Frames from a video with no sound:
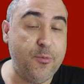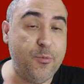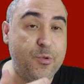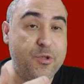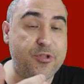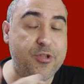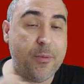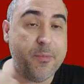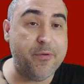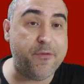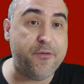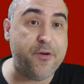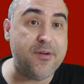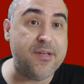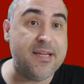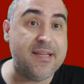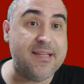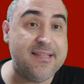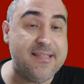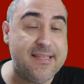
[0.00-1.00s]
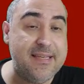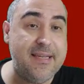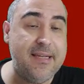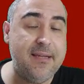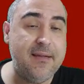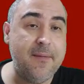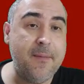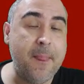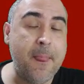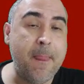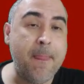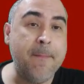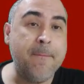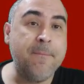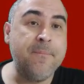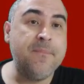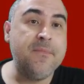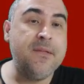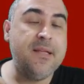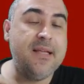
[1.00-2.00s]
We saw before that si
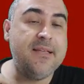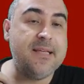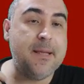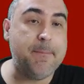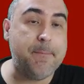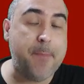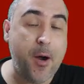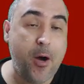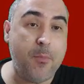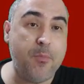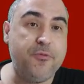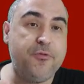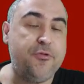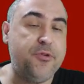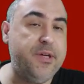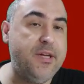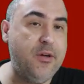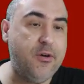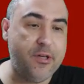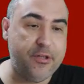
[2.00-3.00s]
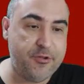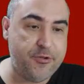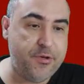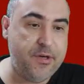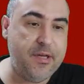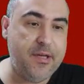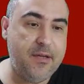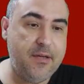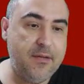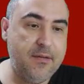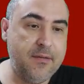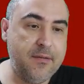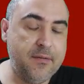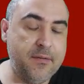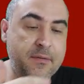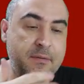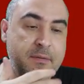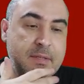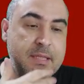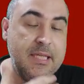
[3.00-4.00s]
is a palm tree or tree.
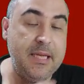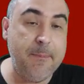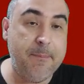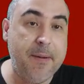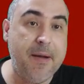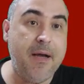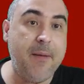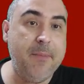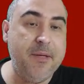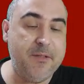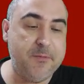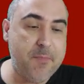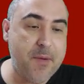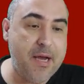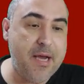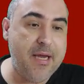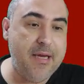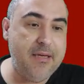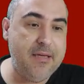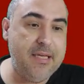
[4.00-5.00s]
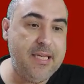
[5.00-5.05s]
Ipa means mine.